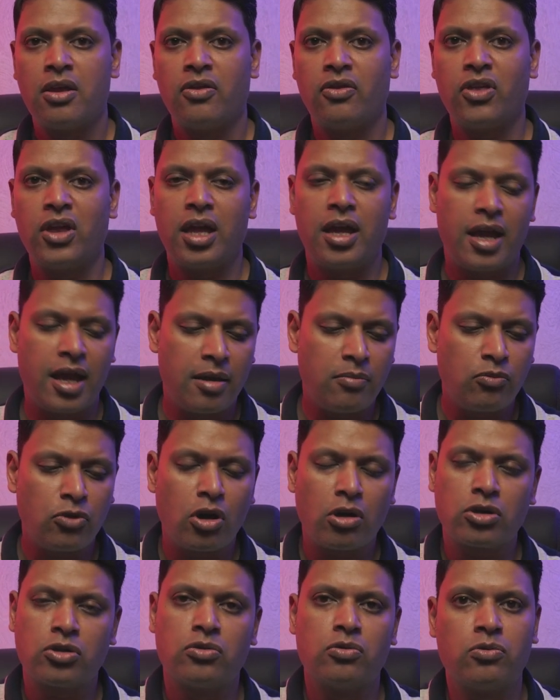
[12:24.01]
the
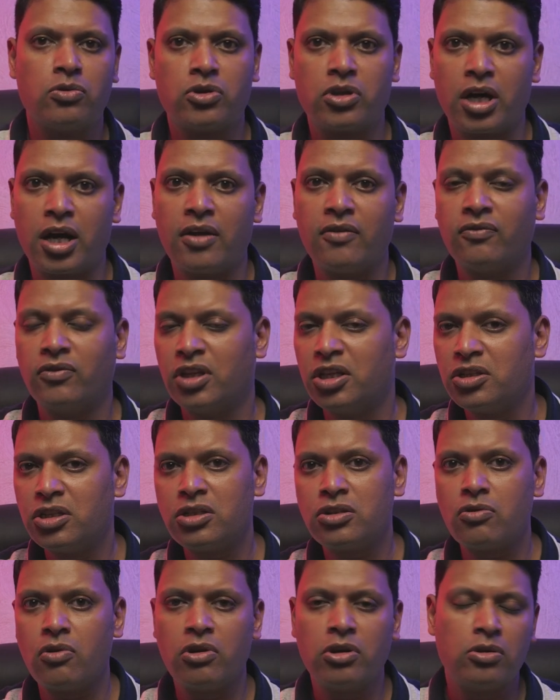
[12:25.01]
M.2 drive, this
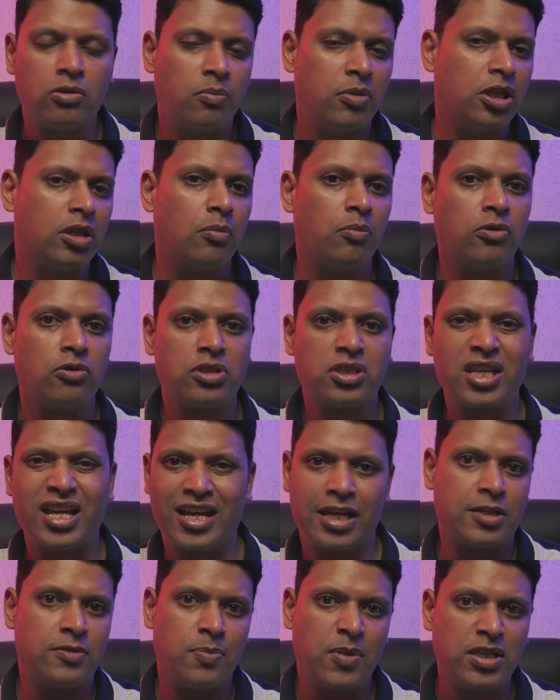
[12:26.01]
is going to be the most
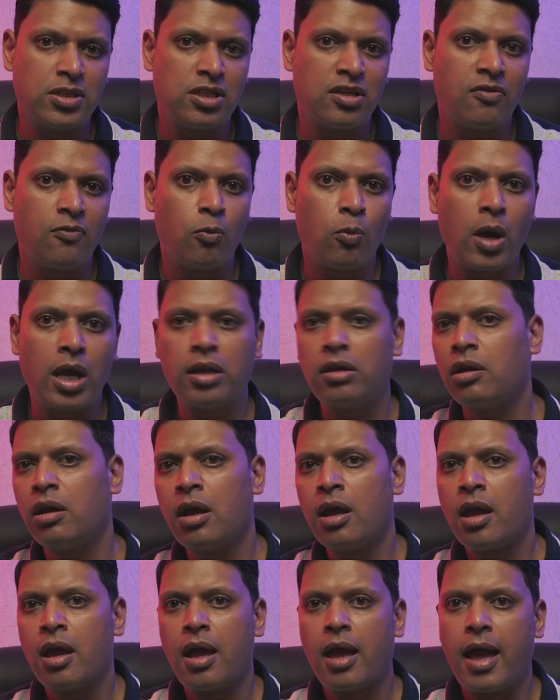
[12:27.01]
expensive
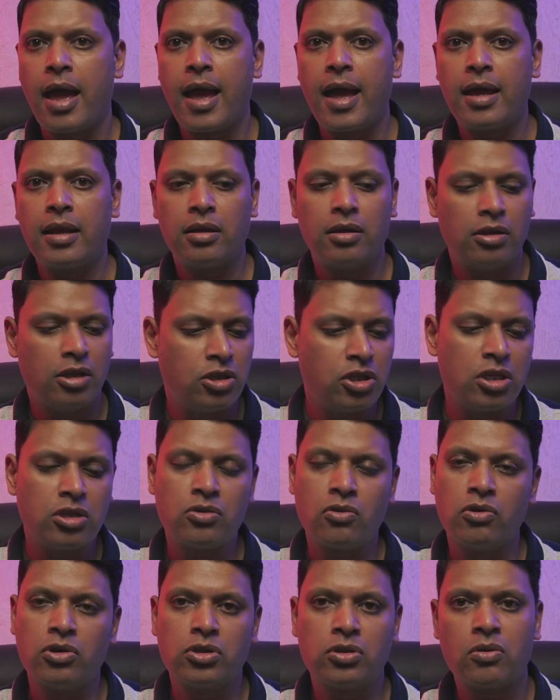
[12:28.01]
one, and this is
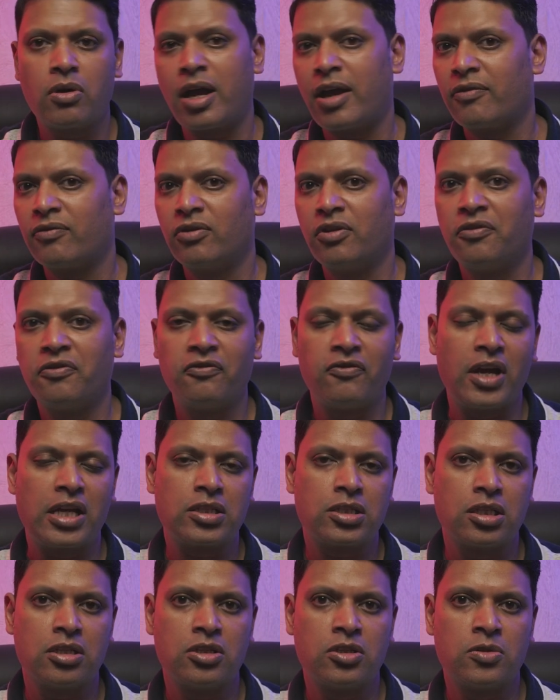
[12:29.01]
going to have the
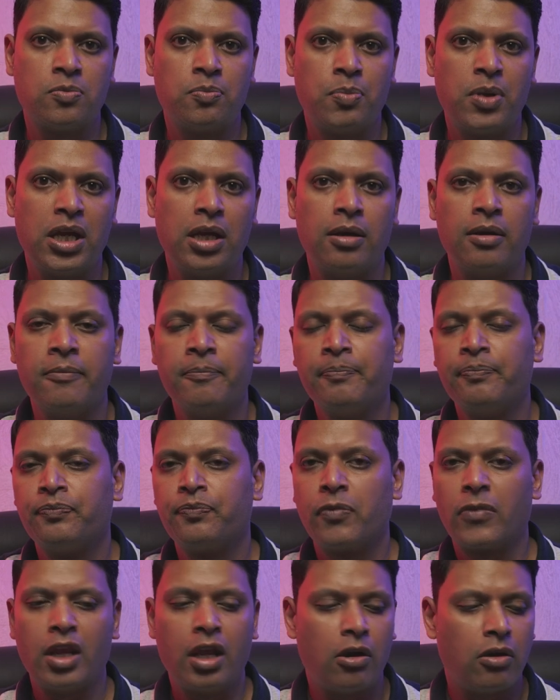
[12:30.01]
fastest speed.
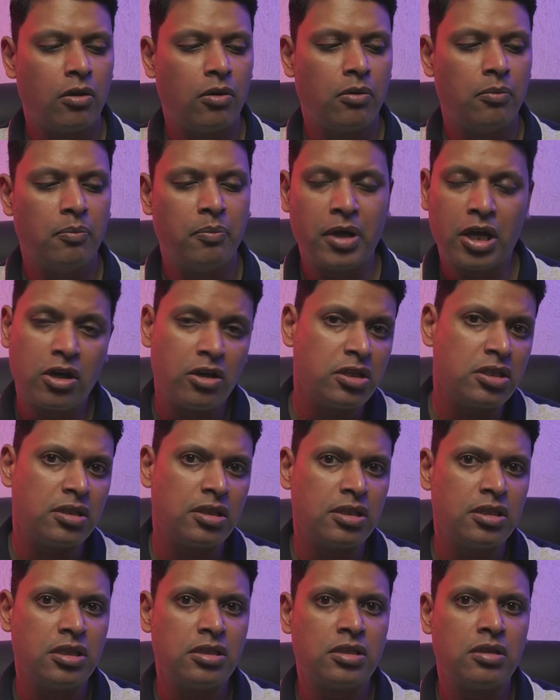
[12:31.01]
Now, because
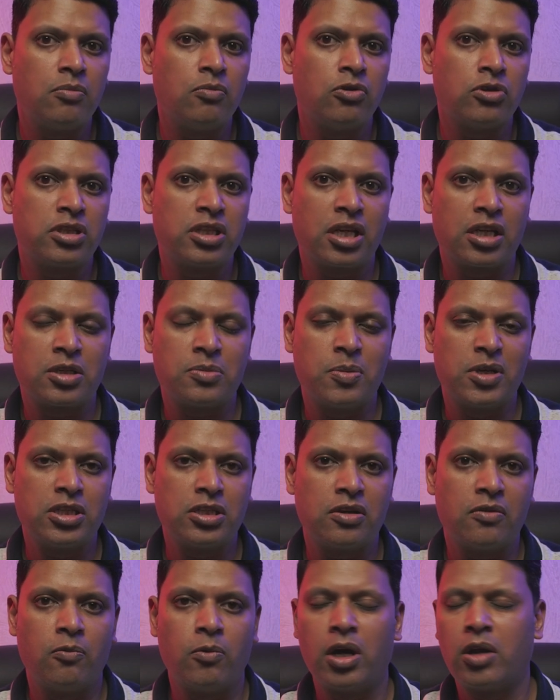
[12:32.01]
this is the most
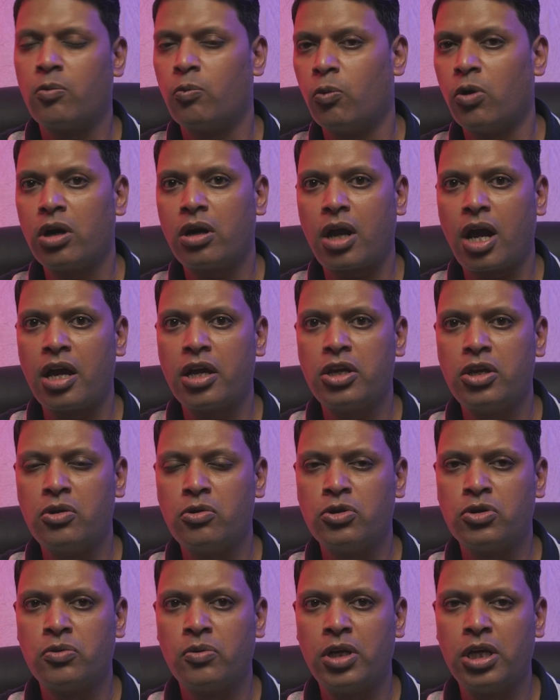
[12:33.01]
expensive one, what I
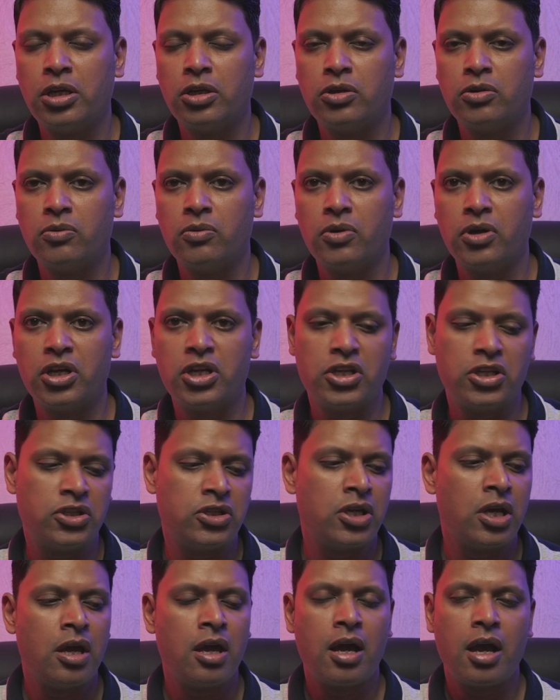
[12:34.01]
usually do
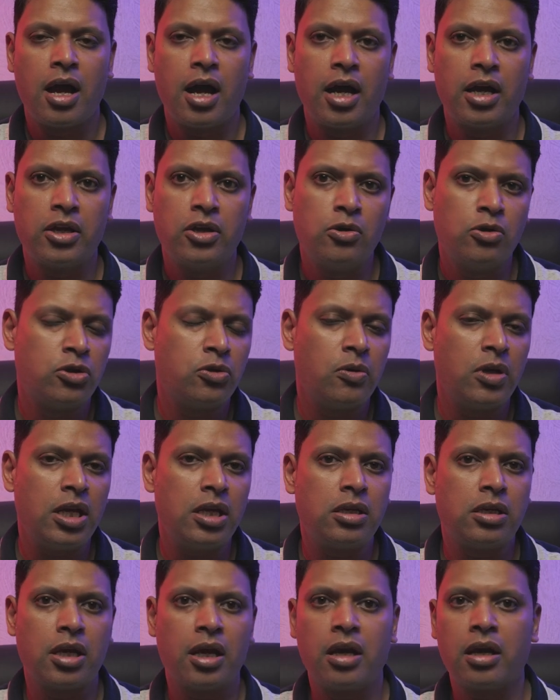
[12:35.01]
is I
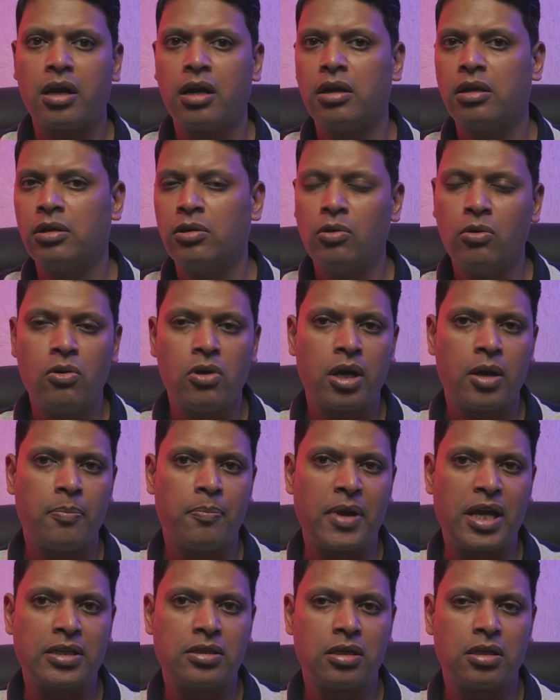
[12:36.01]
usually take a lower
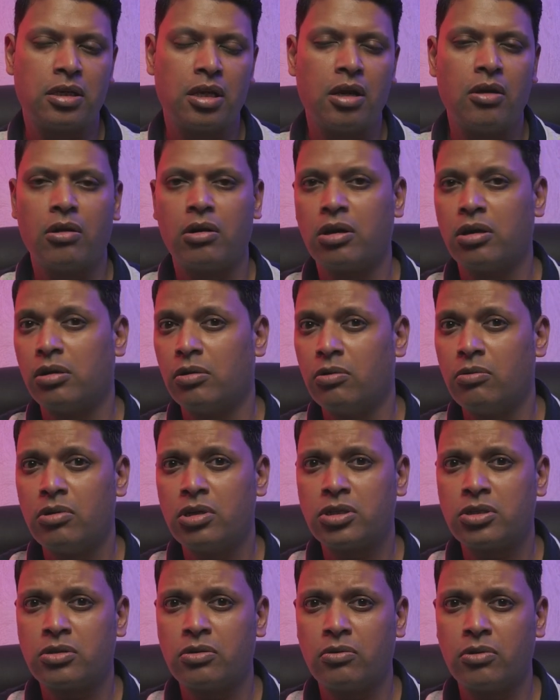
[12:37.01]
capacity or a
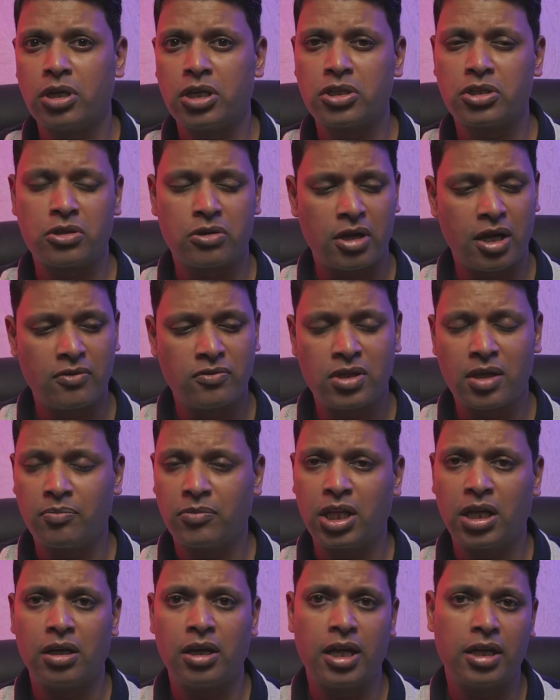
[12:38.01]
lower storage drive,
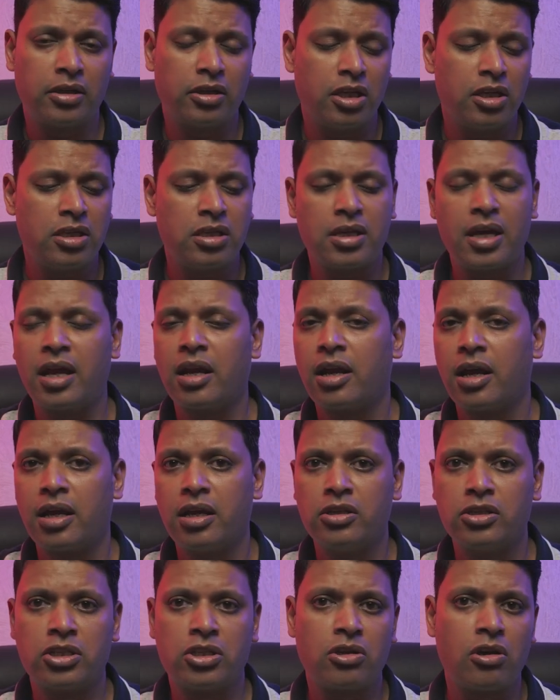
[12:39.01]
something like this, and I
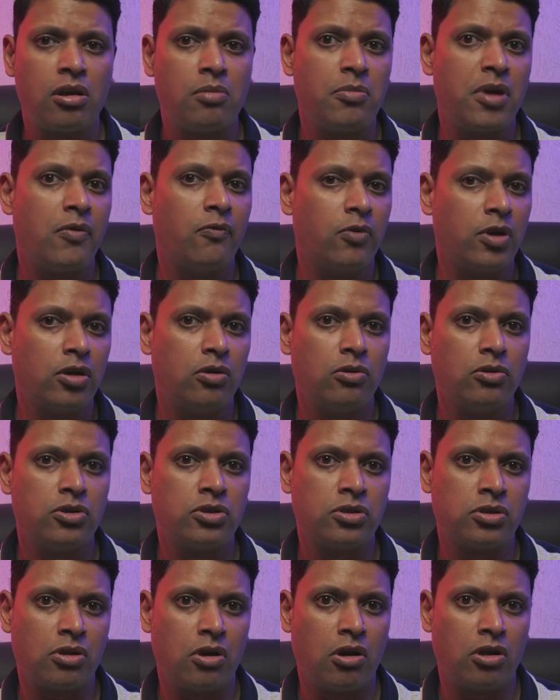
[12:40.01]
install my
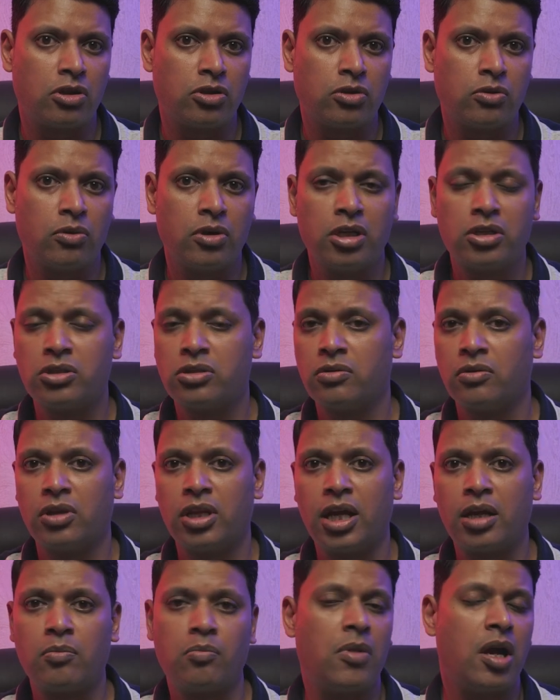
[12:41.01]
Windows onto it, so
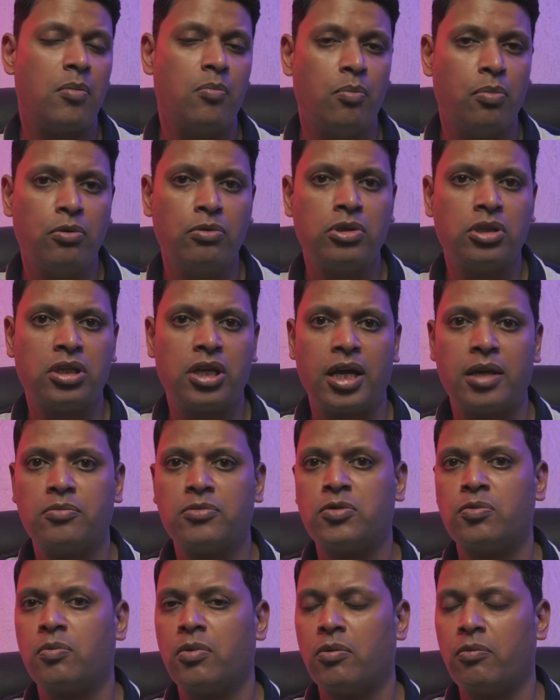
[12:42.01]
that my boot
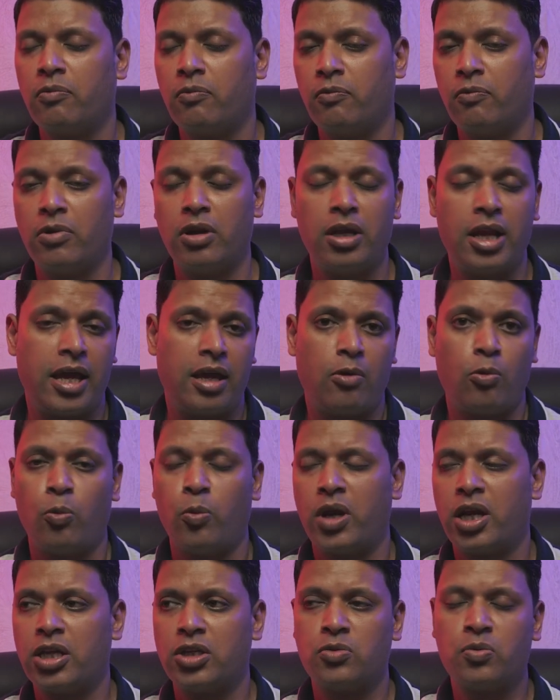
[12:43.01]
times, like
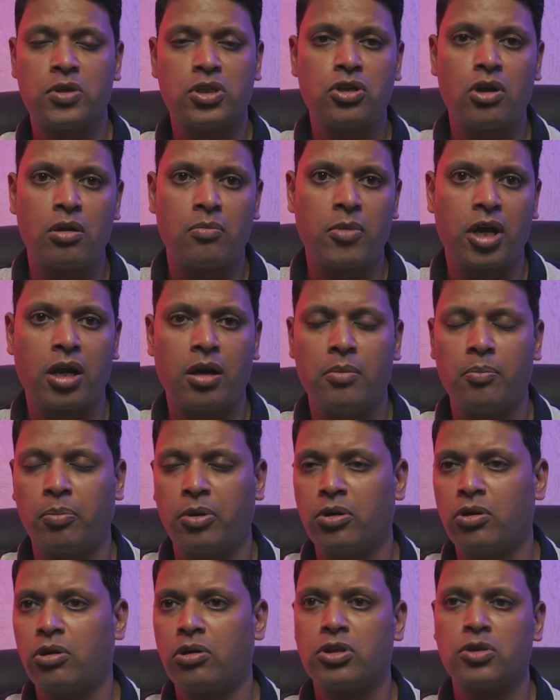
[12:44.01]
when I switch on my
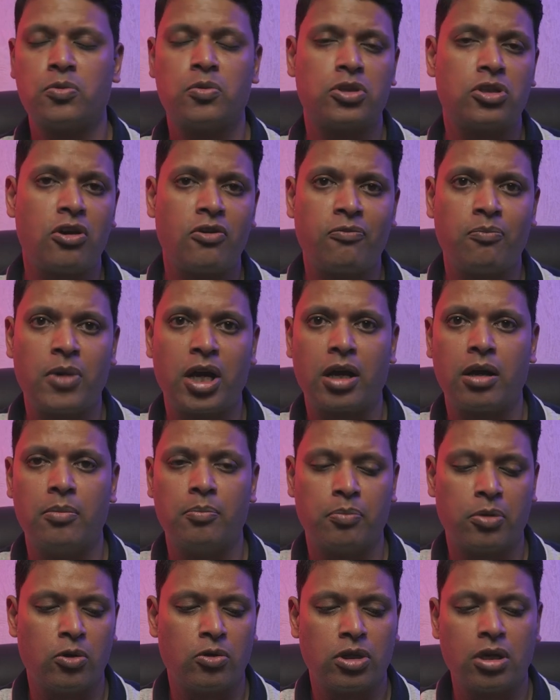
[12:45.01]
computer or switch off my
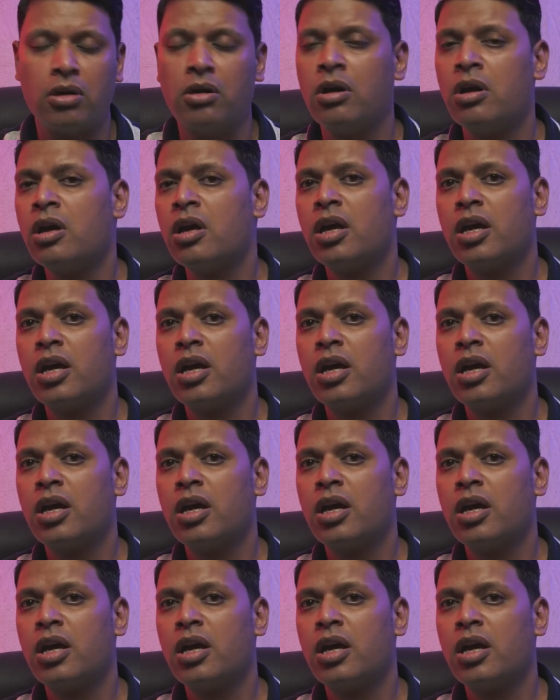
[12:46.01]
computer,